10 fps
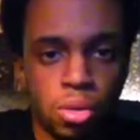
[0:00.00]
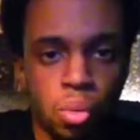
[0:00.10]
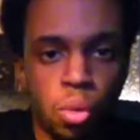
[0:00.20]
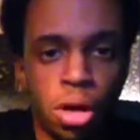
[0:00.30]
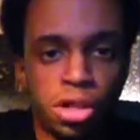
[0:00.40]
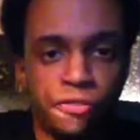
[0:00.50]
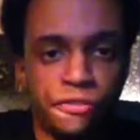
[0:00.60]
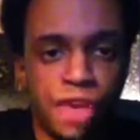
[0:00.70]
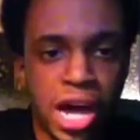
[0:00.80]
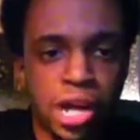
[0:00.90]
what the
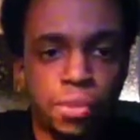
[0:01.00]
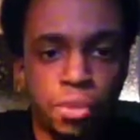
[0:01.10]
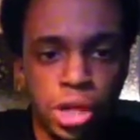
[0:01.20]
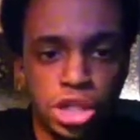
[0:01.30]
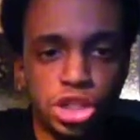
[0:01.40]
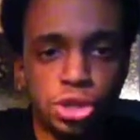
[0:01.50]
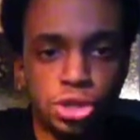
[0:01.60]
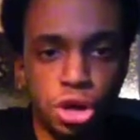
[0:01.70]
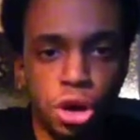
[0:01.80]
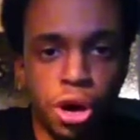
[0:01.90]
viable
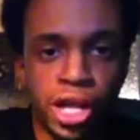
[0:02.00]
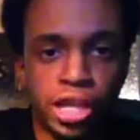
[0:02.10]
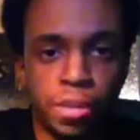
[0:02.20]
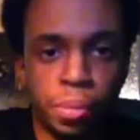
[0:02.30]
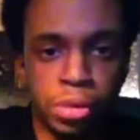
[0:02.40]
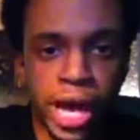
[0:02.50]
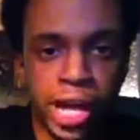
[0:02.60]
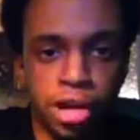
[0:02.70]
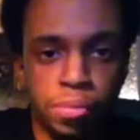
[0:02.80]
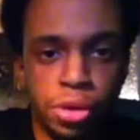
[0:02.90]
issues are in the
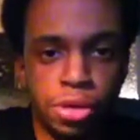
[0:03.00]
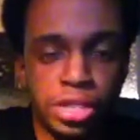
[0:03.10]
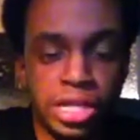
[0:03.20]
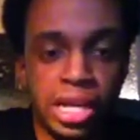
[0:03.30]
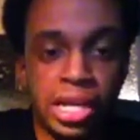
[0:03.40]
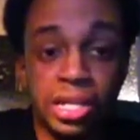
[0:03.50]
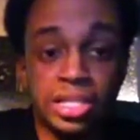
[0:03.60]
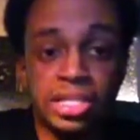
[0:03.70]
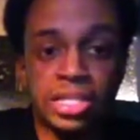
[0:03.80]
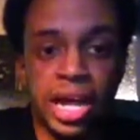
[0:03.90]
black community and in
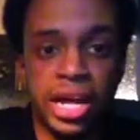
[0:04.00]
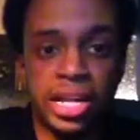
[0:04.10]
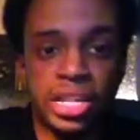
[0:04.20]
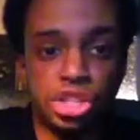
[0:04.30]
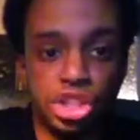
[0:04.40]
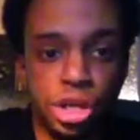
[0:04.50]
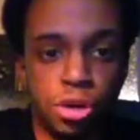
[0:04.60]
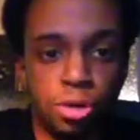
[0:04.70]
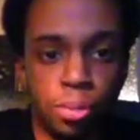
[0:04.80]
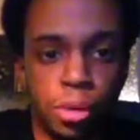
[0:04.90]
society in
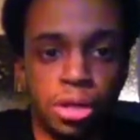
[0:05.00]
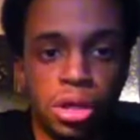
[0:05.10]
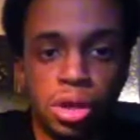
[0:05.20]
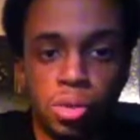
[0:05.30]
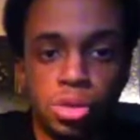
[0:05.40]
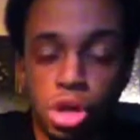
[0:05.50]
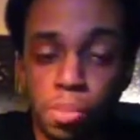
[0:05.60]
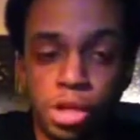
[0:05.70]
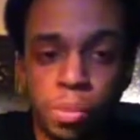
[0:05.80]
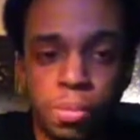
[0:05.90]
general. But we're
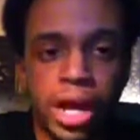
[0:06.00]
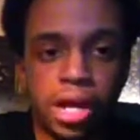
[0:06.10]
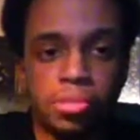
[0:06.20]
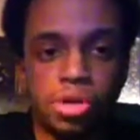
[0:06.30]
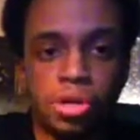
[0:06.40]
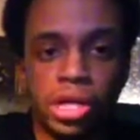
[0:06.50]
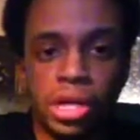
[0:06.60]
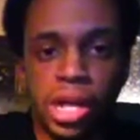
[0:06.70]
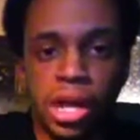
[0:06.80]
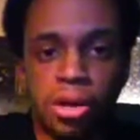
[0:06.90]
talking about the black community
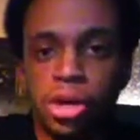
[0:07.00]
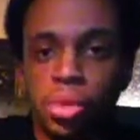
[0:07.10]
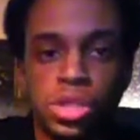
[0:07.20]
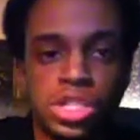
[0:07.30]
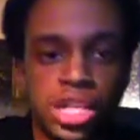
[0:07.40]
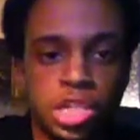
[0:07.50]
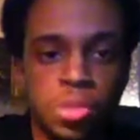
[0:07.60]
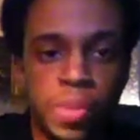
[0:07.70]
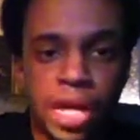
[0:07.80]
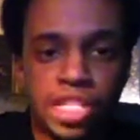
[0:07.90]
now, which takes
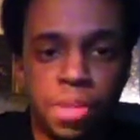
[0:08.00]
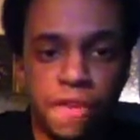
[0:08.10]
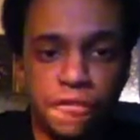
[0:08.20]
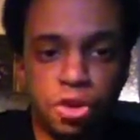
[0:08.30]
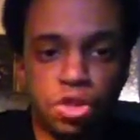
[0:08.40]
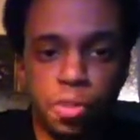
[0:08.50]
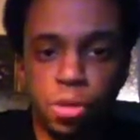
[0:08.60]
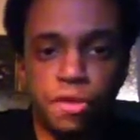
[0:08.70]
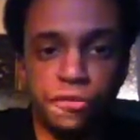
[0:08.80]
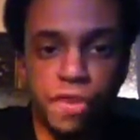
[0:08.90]
me back to my first
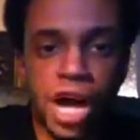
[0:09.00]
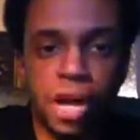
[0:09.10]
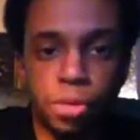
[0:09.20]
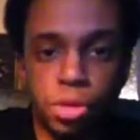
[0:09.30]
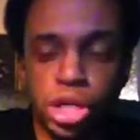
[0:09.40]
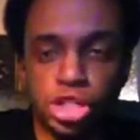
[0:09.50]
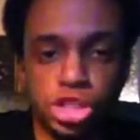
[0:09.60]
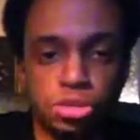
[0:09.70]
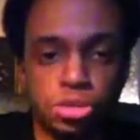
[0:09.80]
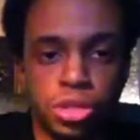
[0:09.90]
point of viable
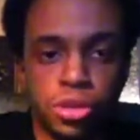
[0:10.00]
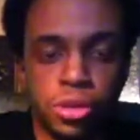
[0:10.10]
issues.